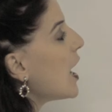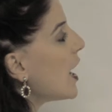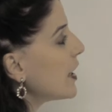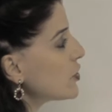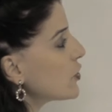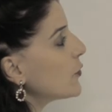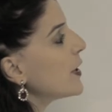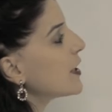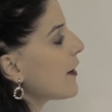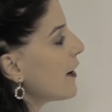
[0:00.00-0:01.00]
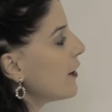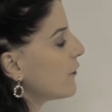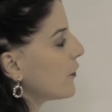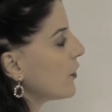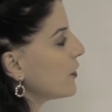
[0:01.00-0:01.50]
I should be
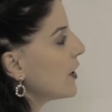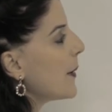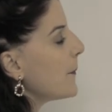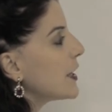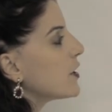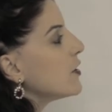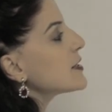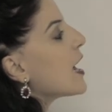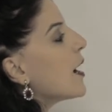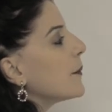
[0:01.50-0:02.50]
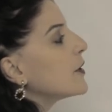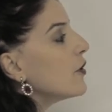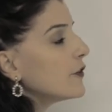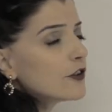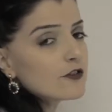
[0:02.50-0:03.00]
careful because I'm
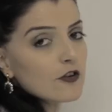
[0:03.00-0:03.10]
going to